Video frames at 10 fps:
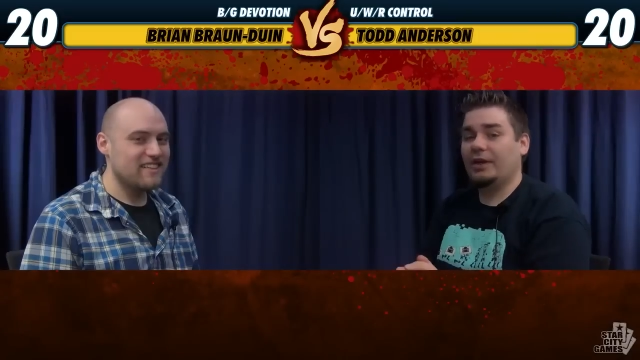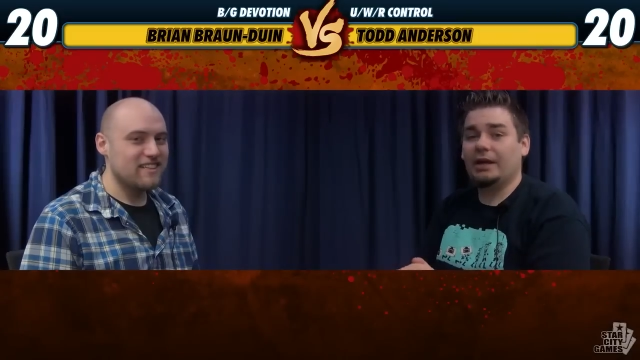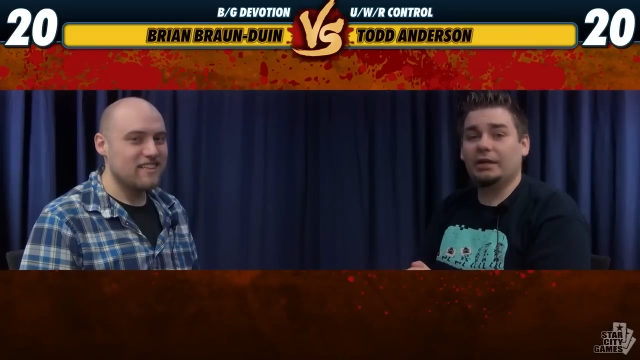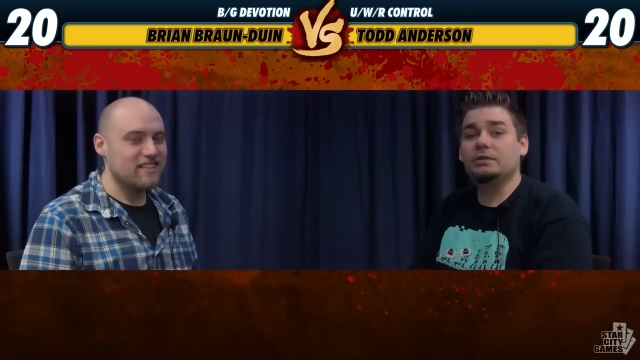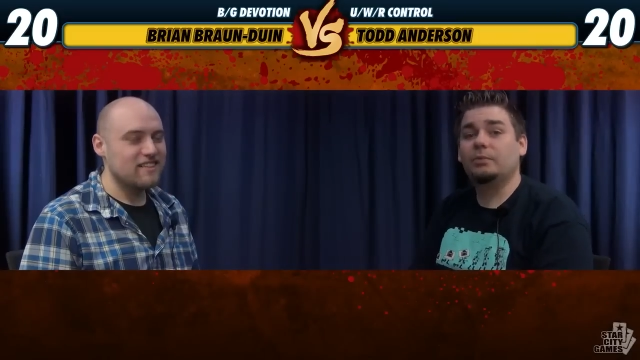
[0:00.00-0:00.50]

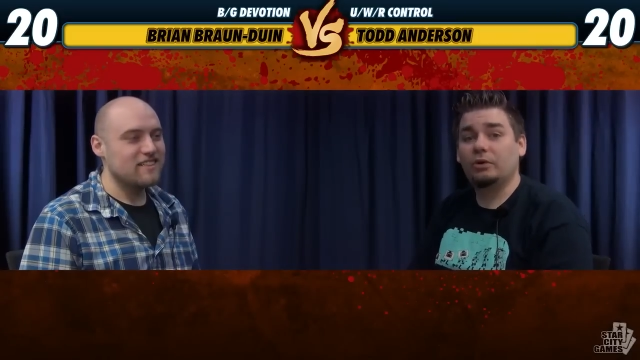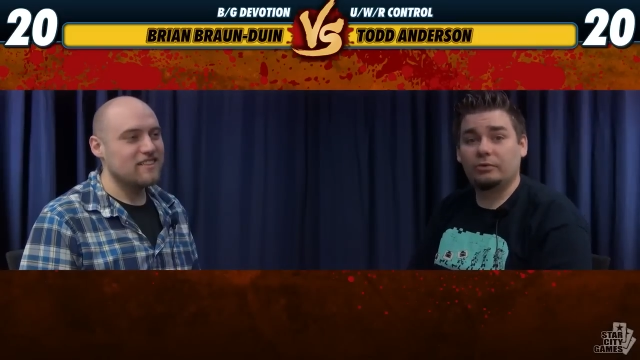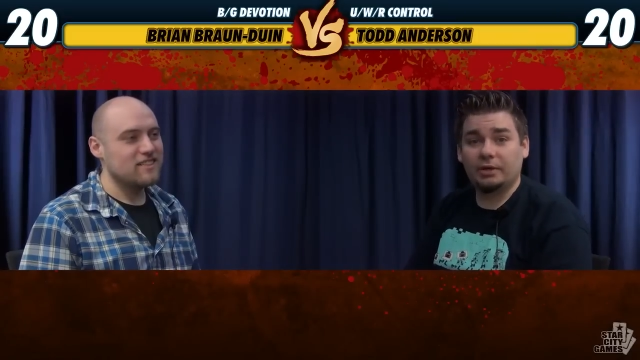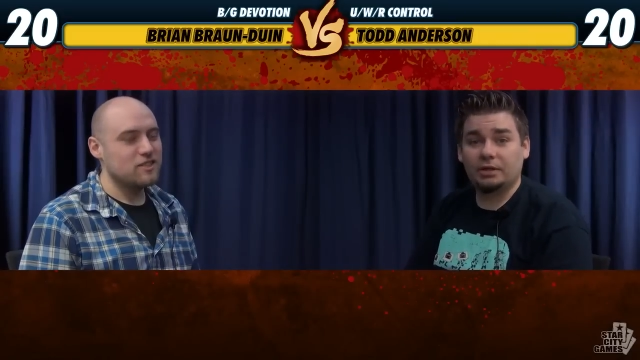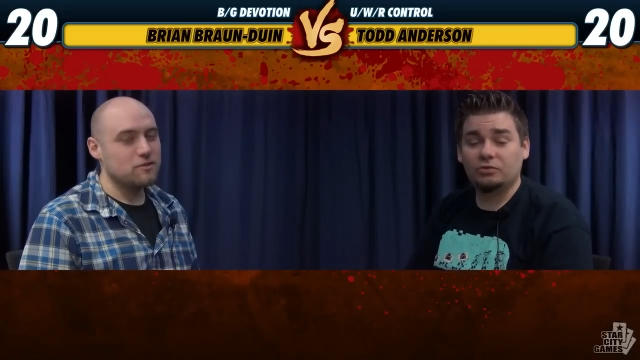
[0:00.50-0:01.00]
Speaker 1: that is Blue Art
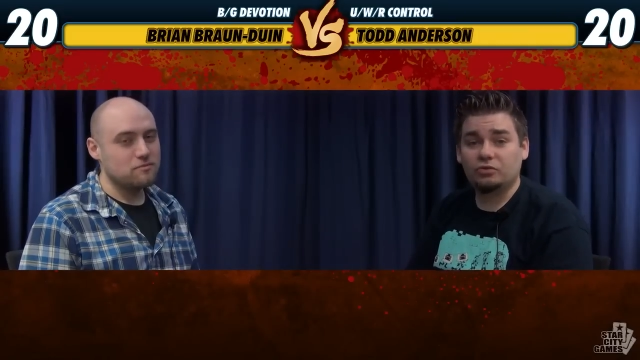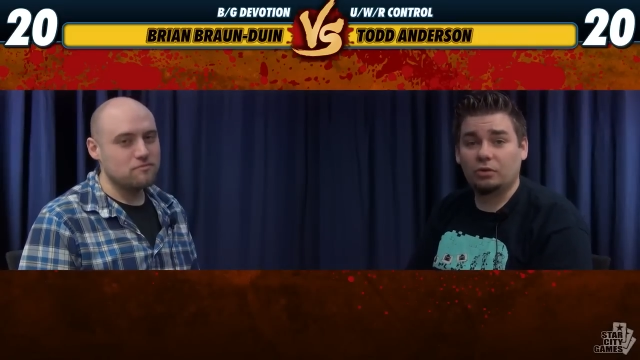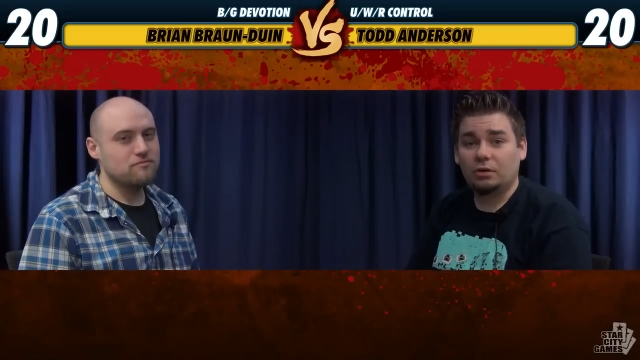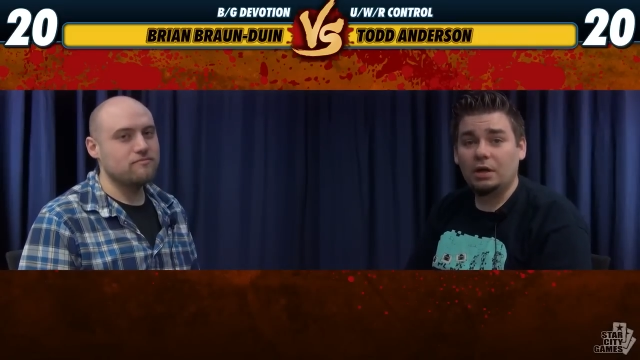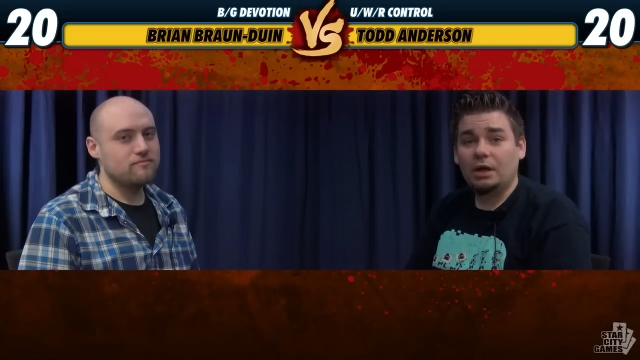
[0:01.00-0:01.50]
Red
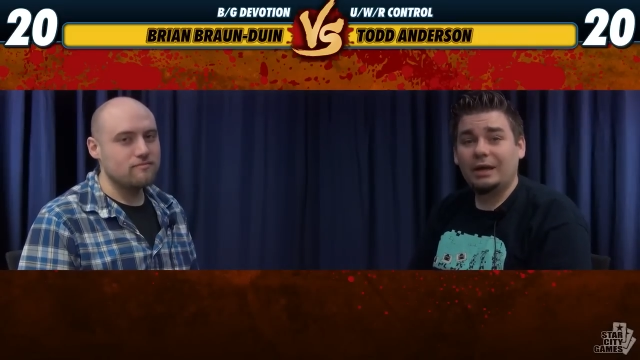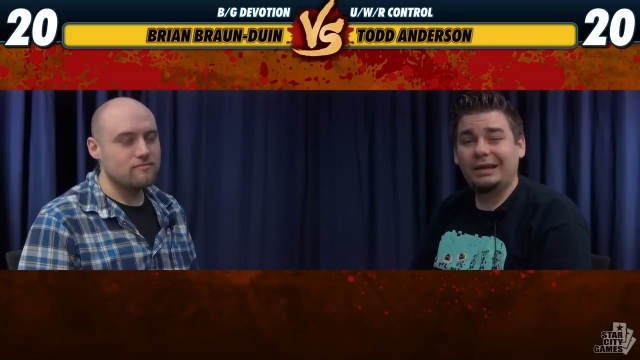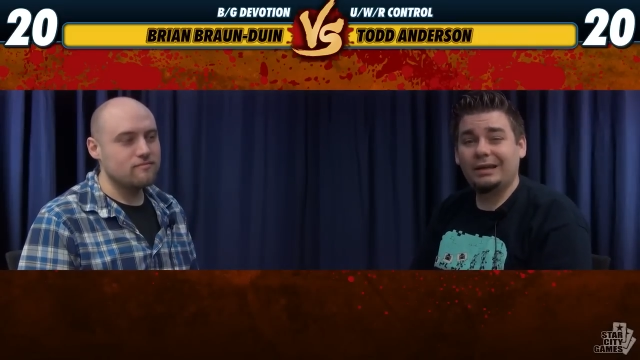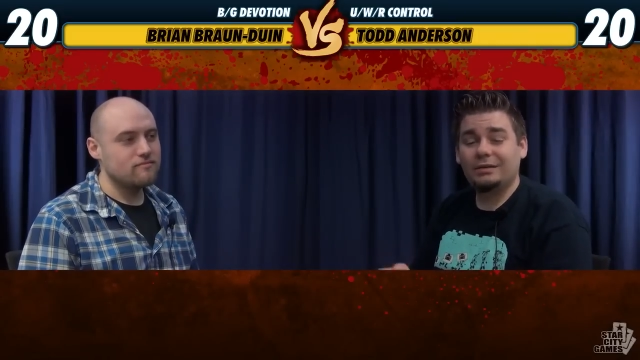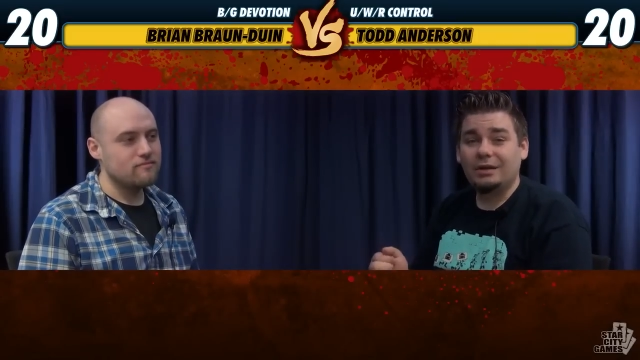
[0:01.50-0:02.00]
Control,
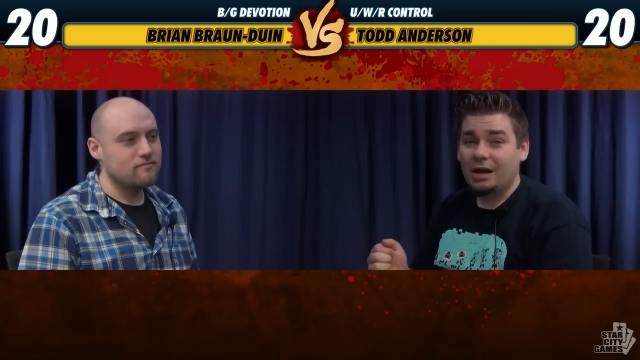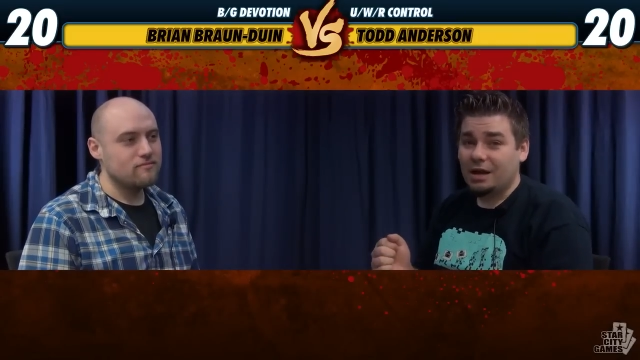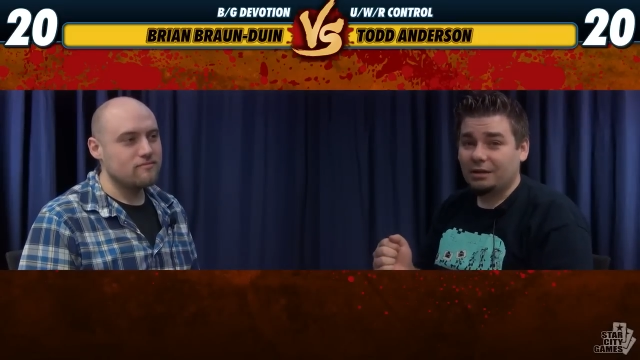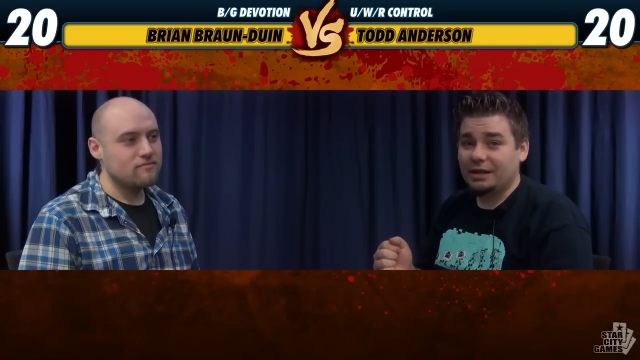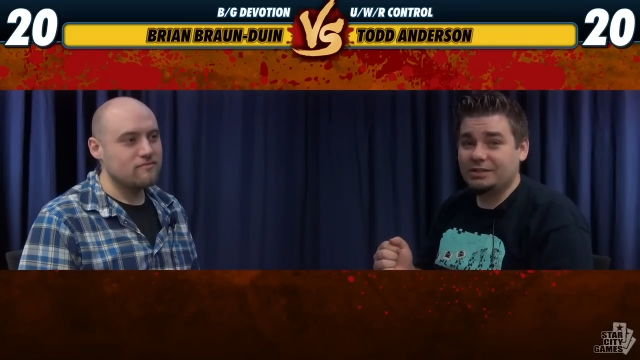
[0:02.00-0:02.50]
and
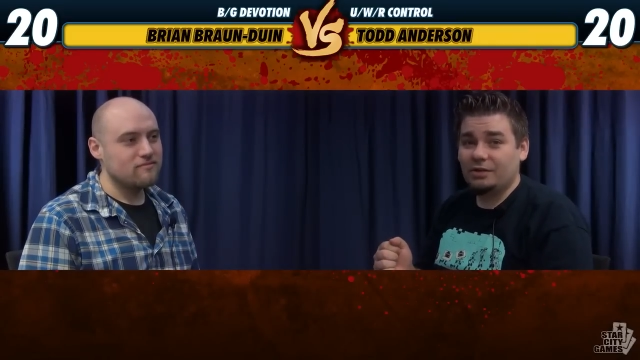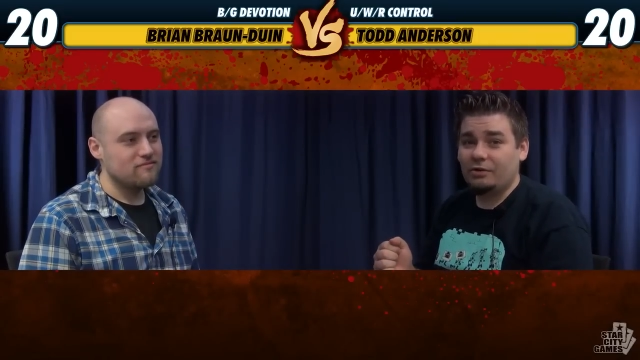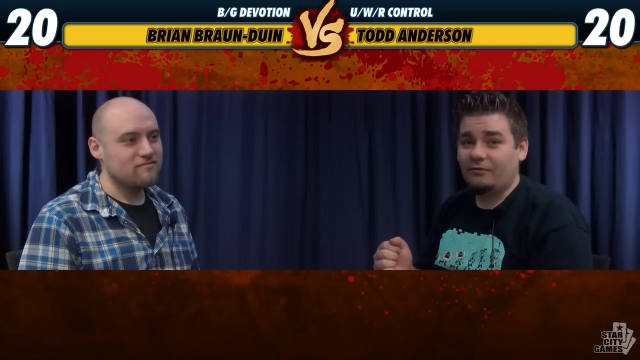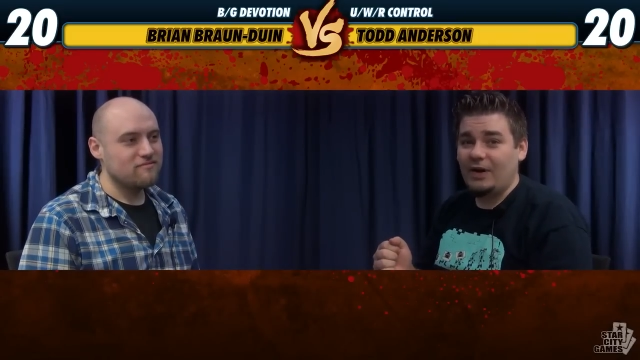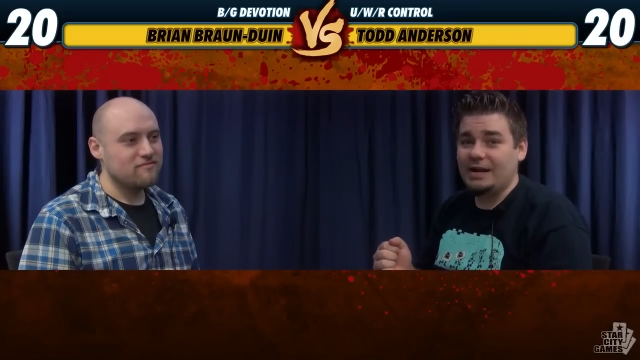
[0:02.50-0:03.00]
let's go to
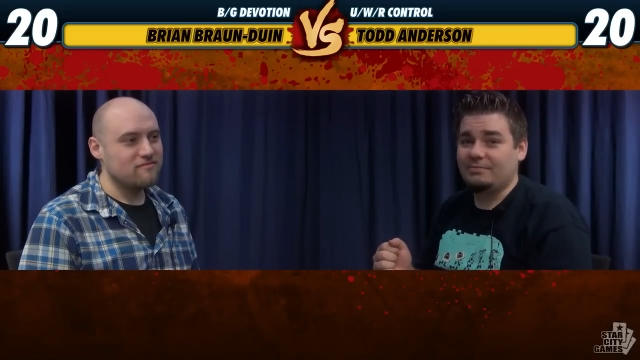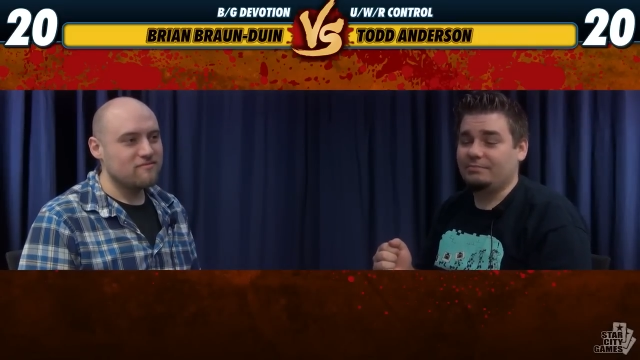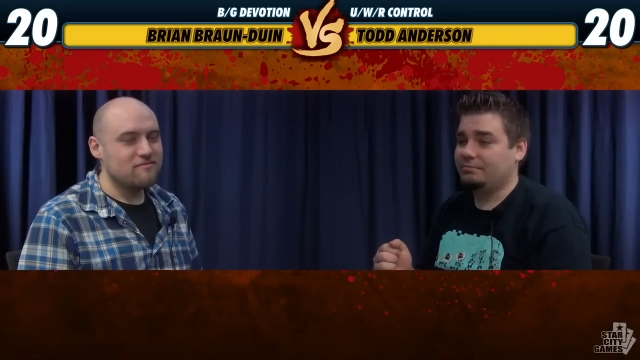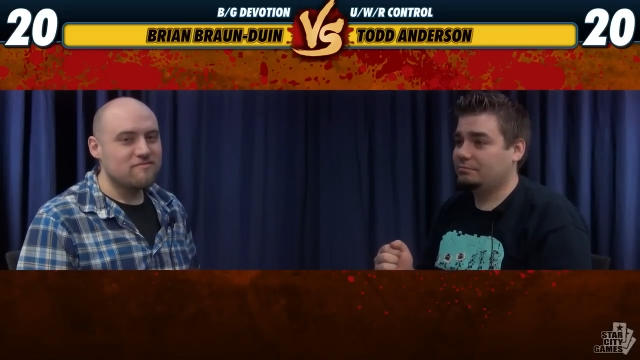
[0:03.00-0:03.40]
fighting.